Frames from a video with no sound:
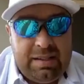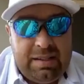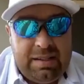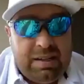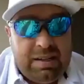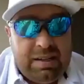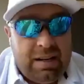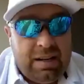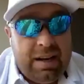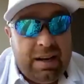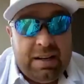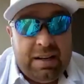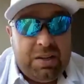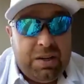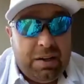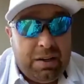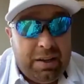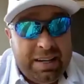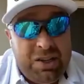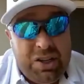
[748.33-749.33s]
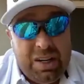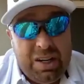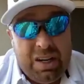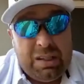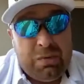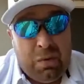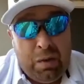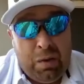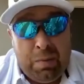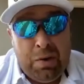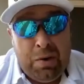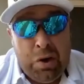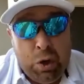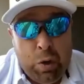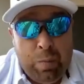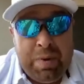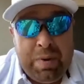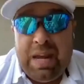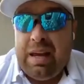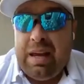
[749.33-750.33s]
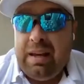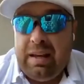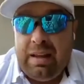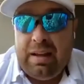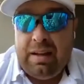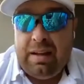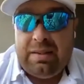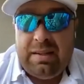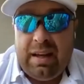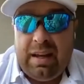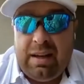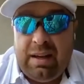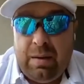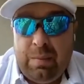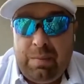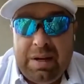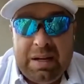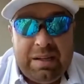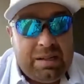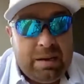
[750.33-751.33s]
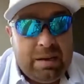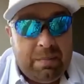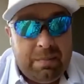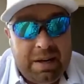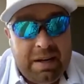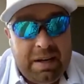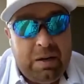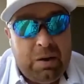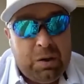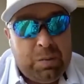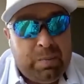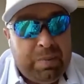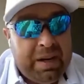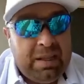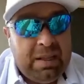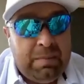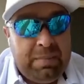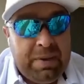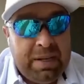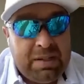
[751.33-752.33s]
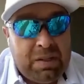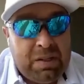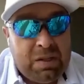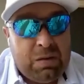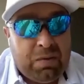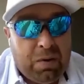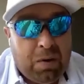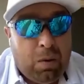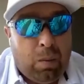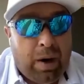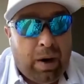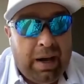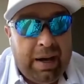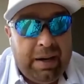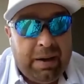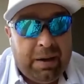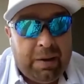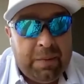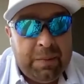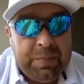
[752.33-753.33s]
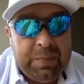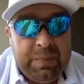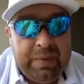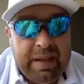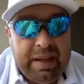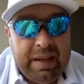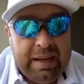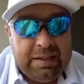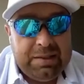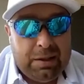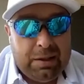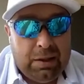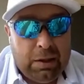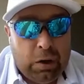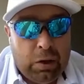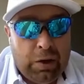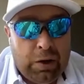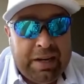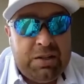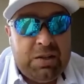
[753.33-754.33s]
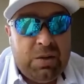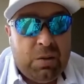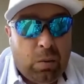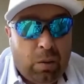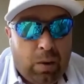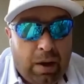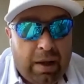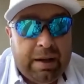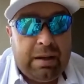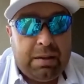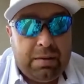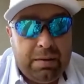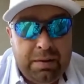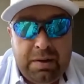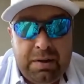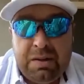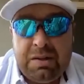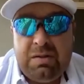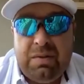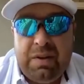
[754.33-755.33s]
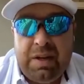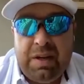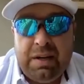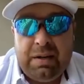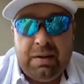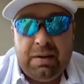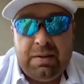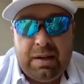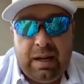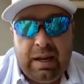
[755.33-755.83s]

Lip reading: not necessarily just for the newbie. It could be somebody who's been in the business for a while, is learning to walk through those fears.